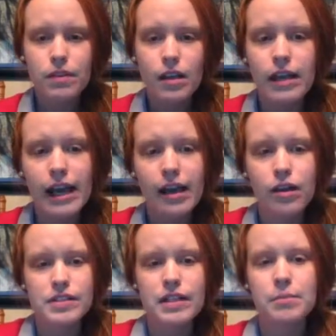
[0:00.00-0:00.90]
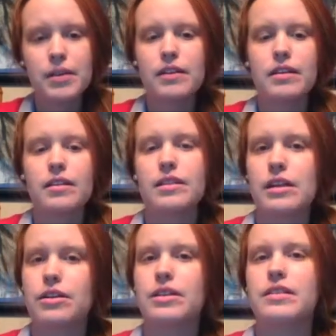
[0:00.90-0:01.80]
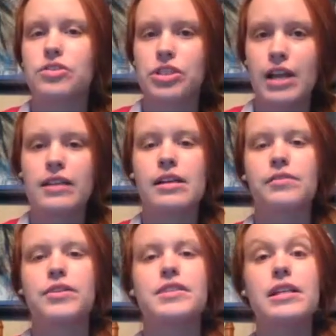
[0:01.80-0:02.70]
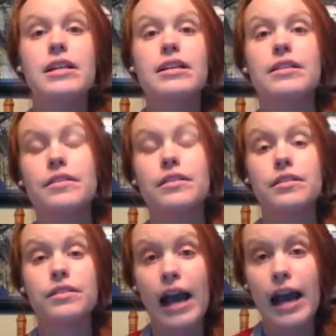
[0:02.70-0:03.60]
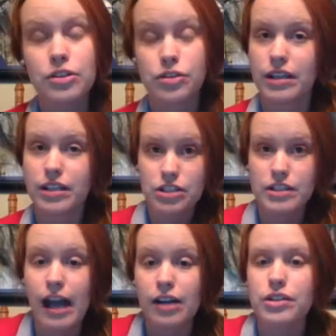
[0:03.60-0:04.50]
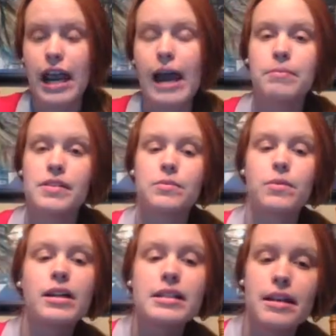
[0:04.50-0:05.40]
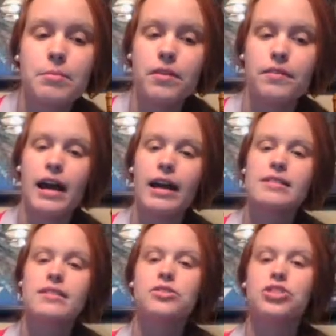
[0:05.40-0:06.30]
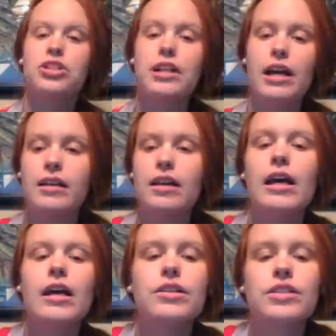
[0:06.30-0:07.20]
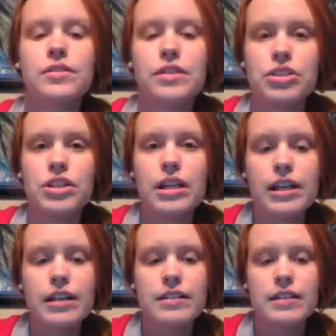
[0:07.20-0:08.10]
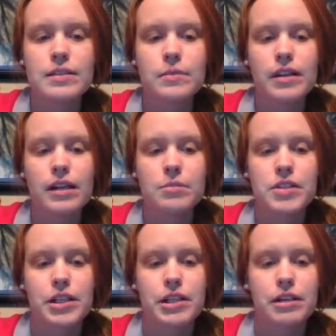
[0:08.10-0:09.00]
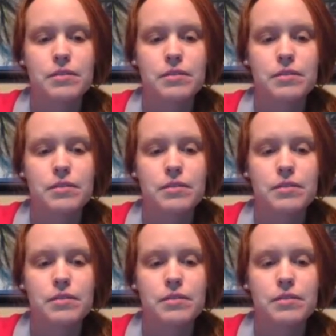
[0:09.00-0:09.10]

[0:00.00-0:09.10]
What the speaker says: Now, some of the decrease in genetic diversity is natural. It just naturally happens. And one example of that is the cheetah. So the cheetah is this one that I'm circling